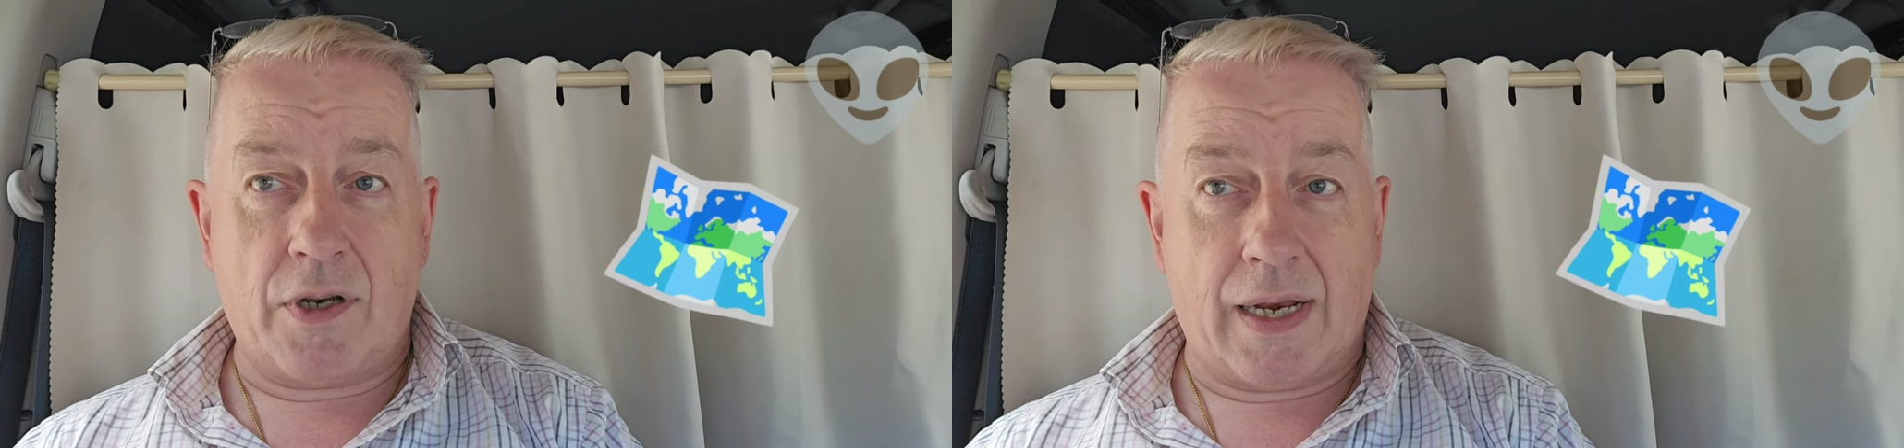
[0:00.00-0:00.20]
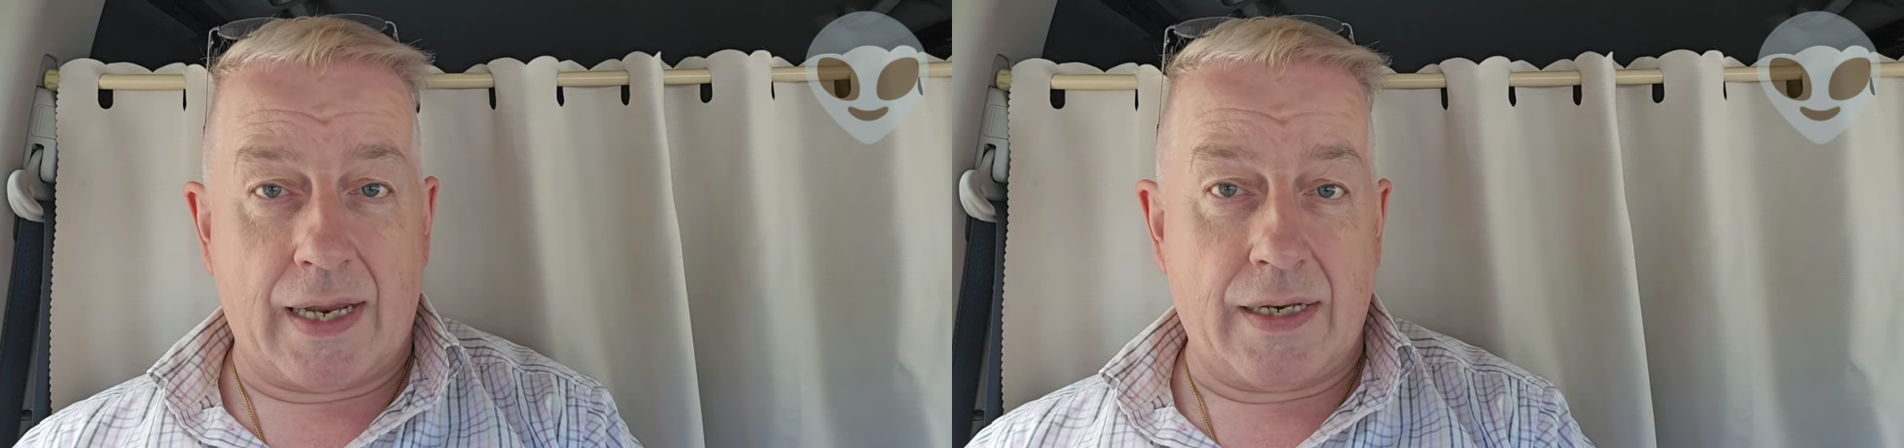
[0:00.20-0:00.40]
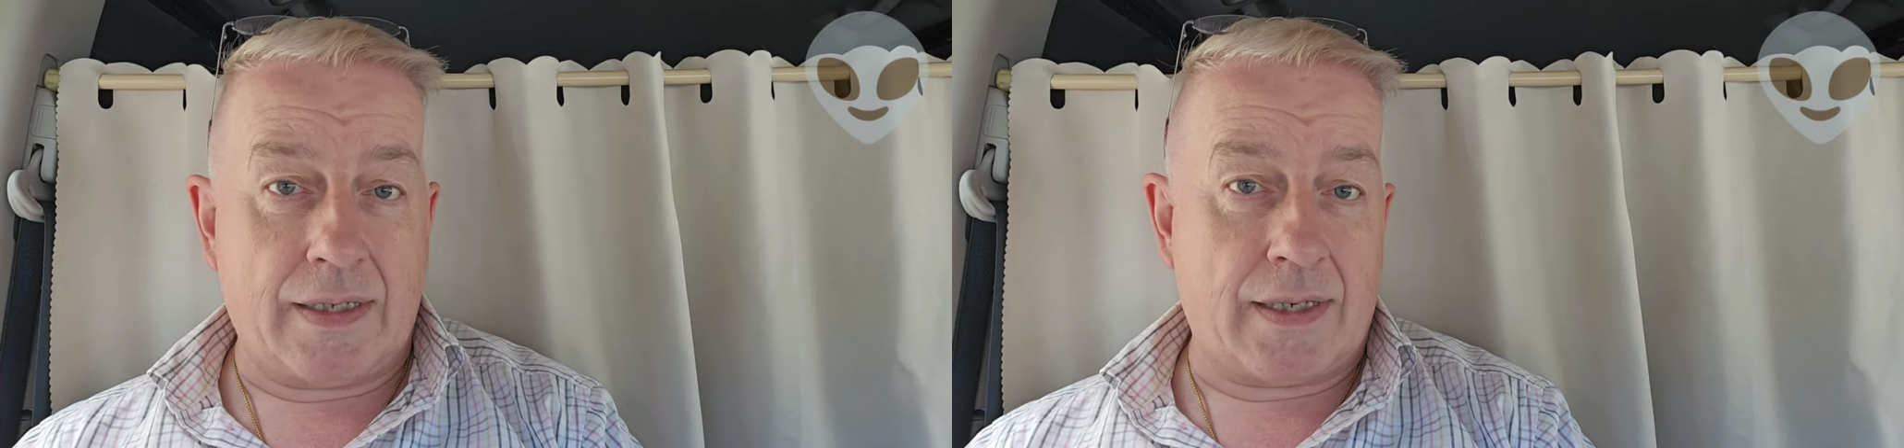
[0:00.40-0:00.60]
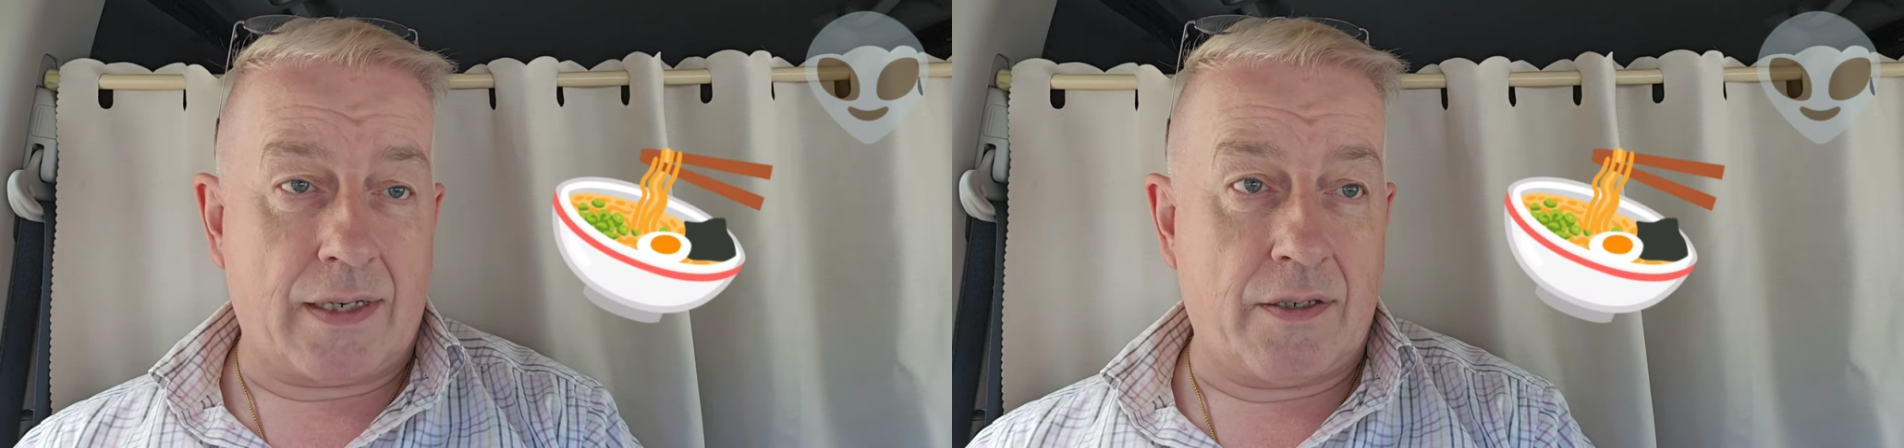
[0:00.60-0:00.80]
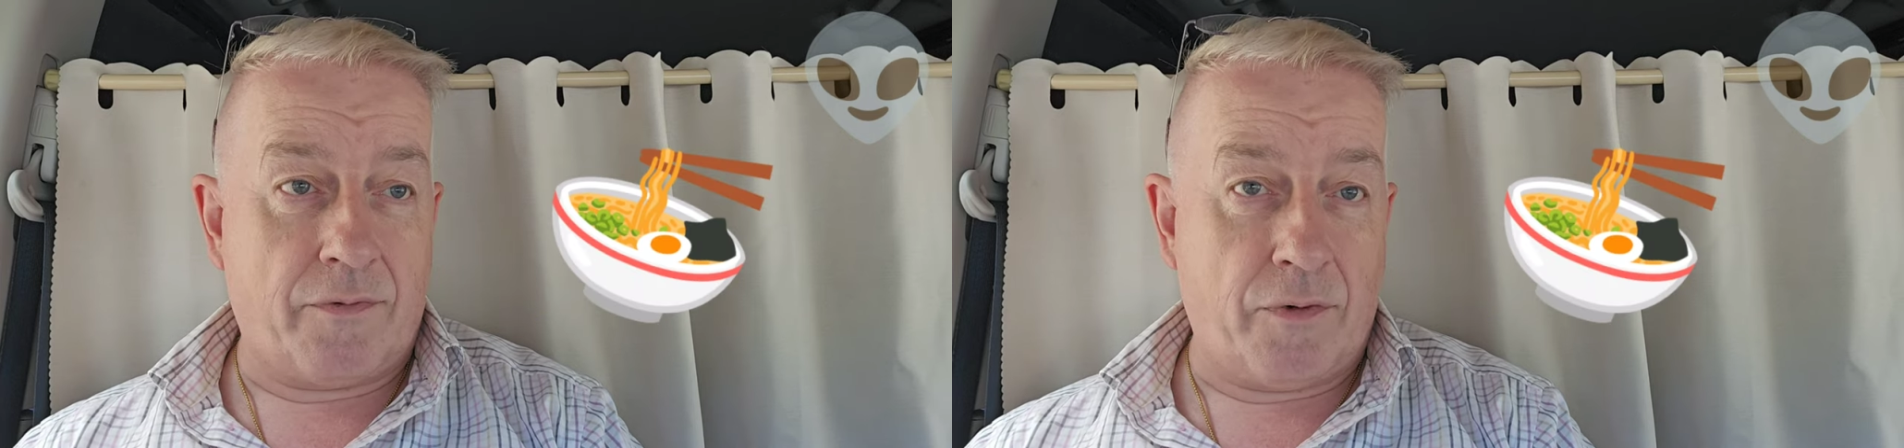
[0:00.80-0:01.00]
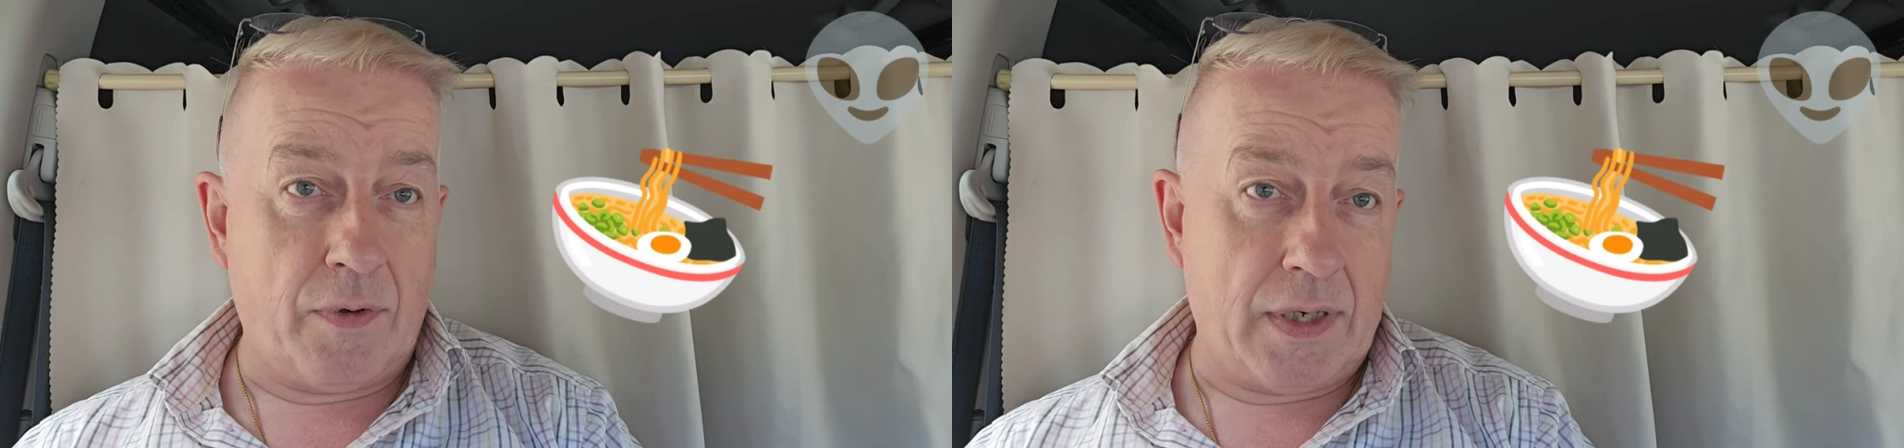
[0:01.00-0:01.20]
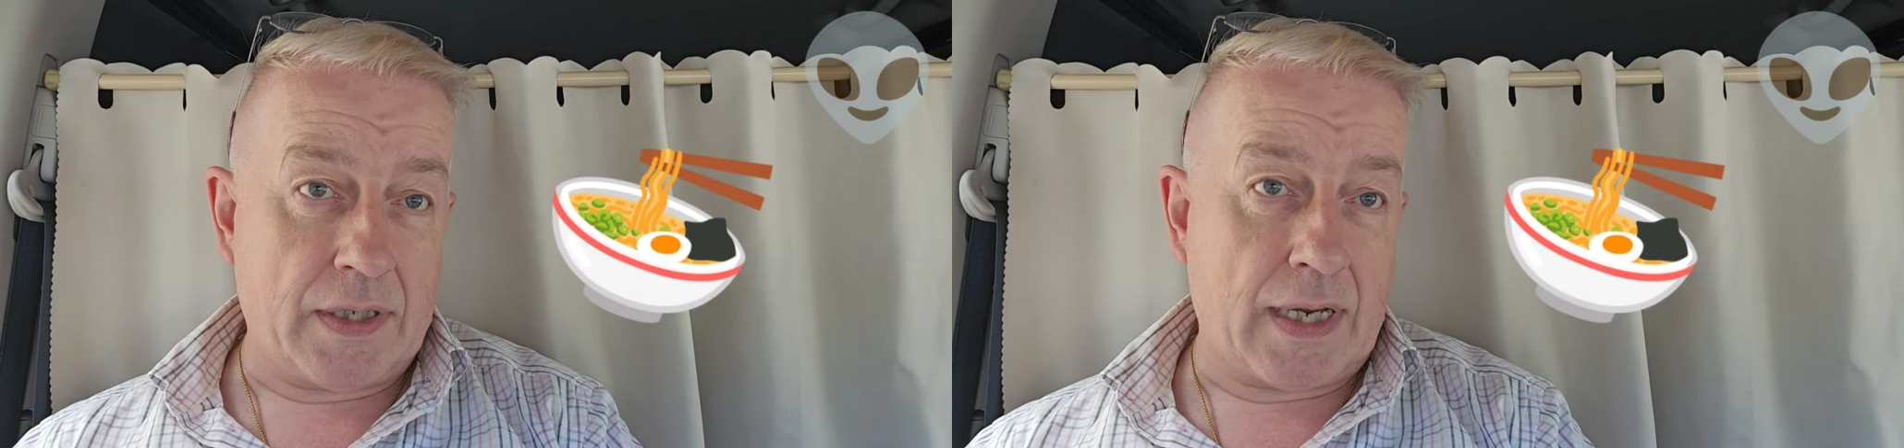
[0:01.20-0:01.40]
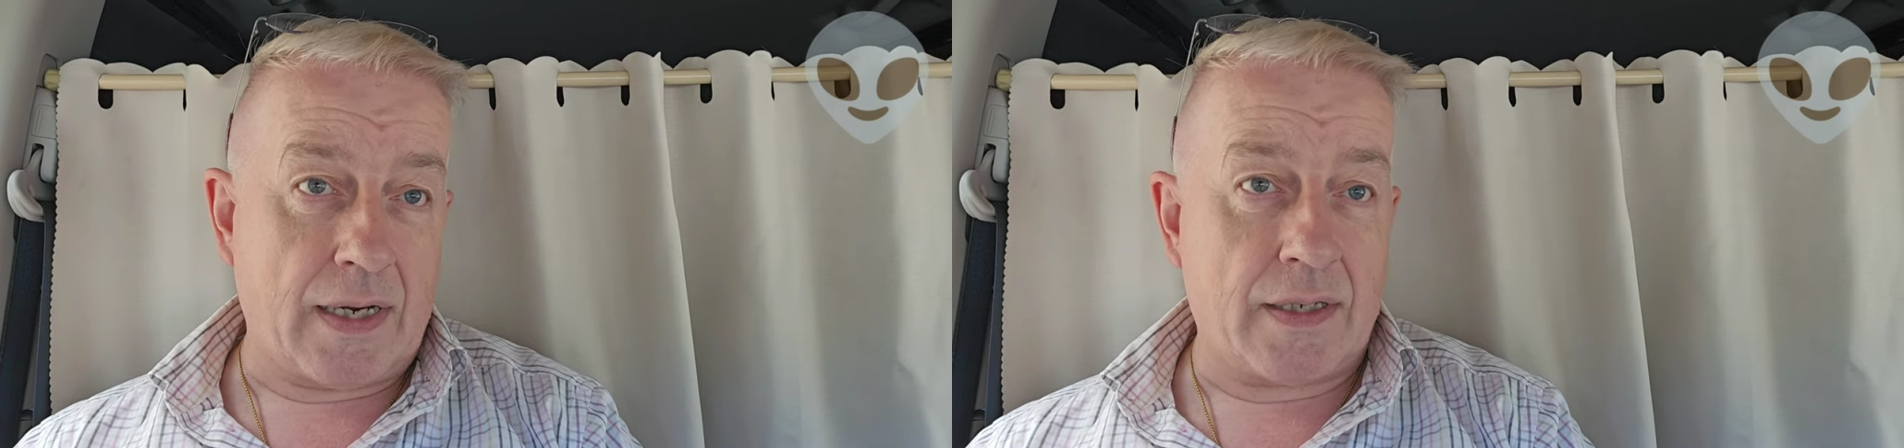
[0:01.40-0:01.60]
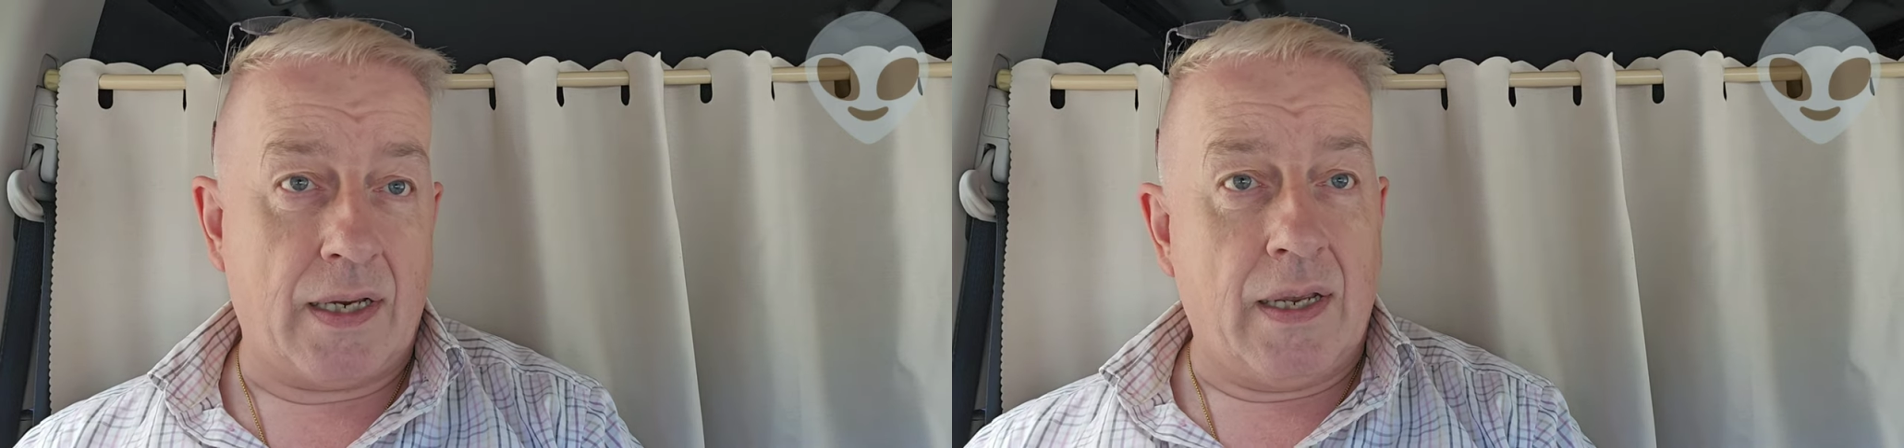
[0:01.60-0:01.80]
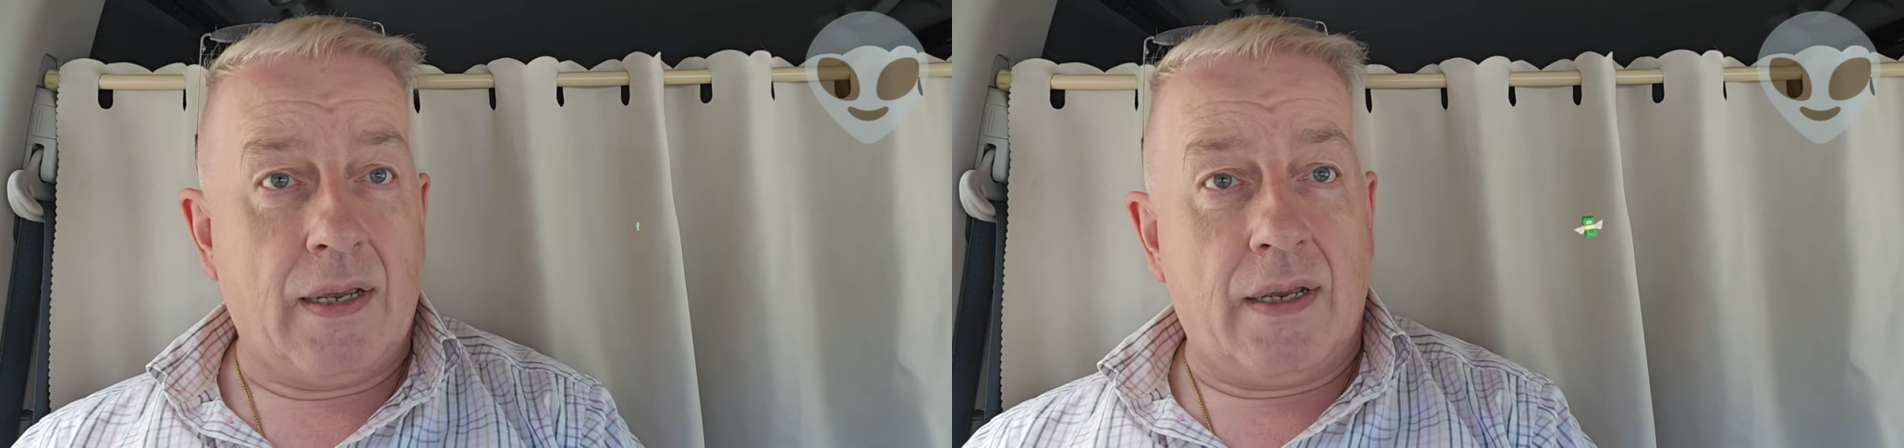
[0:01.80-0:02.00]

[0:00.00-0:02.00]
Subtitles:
your land is taxed, your food is taxed,